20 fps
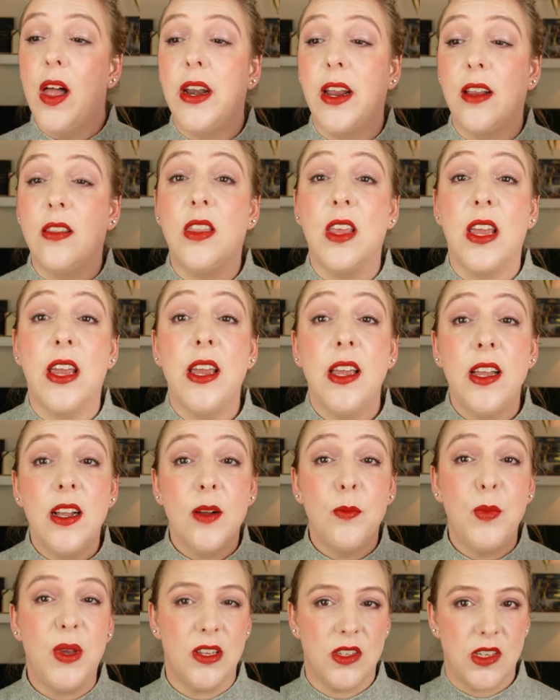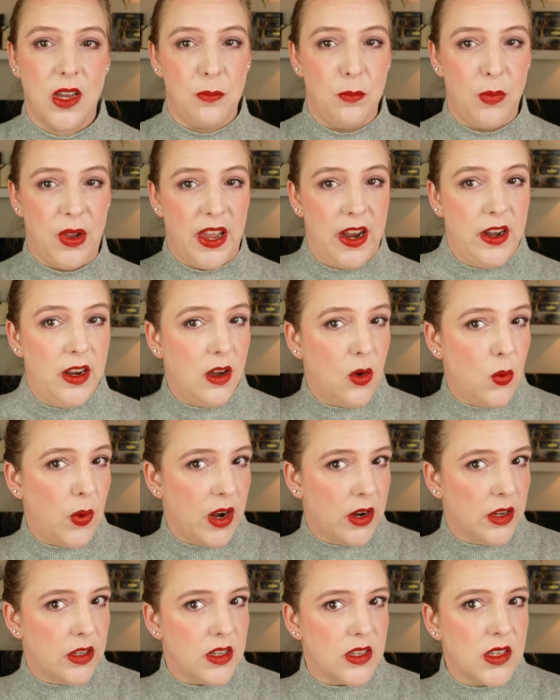And I think because I'm planning on
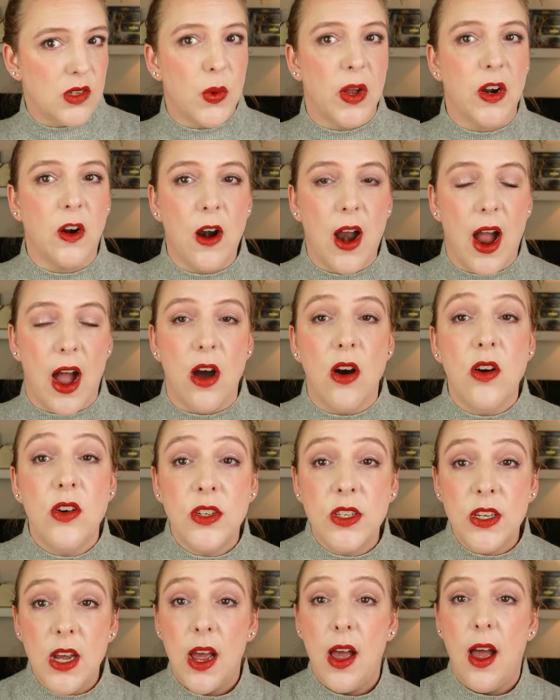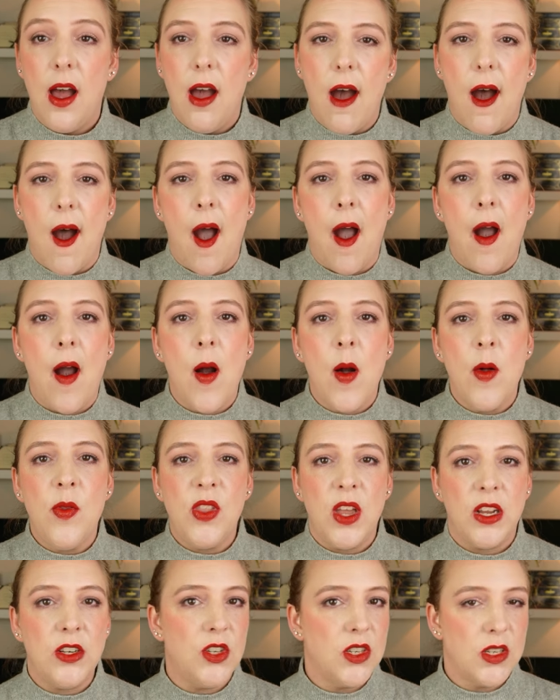wearing this sweater out
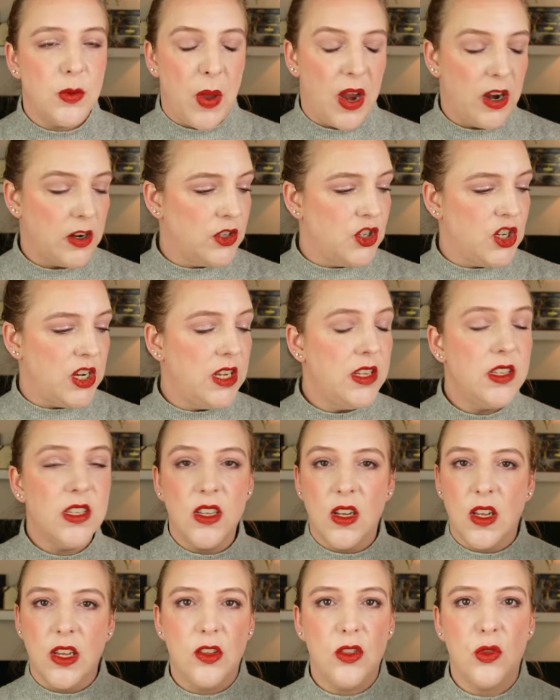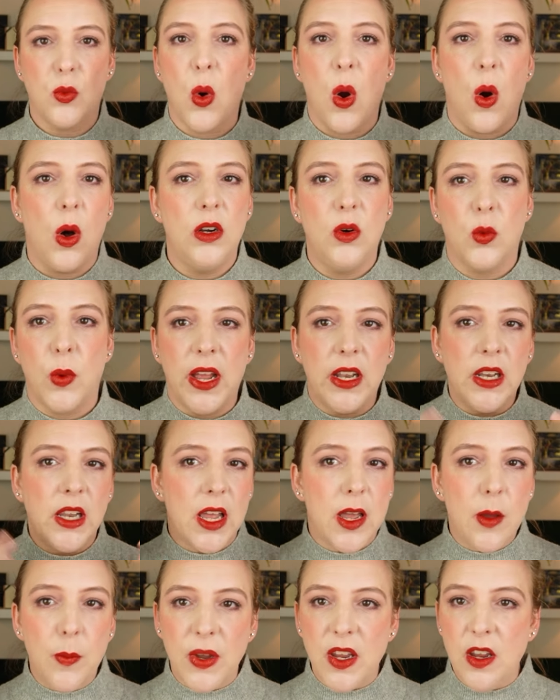um, and just a pair of jeans and like throw on a red
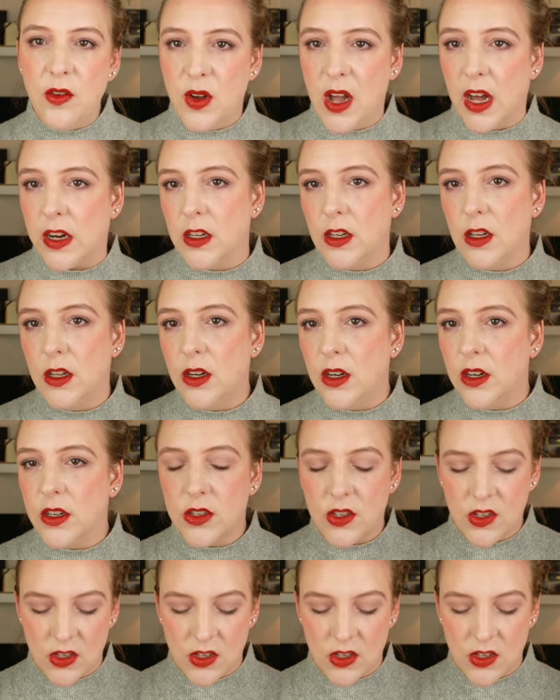lip and you've got a look.